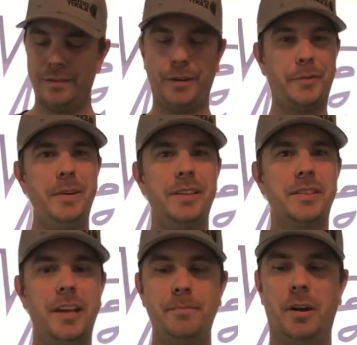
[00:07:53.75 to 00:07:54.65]
for a
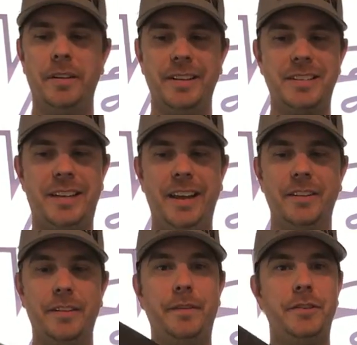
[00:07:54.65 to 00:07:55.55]
3S light bar that's
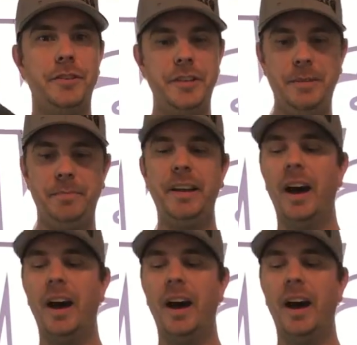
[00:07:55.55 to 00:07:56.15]
scale that fits your Jeep.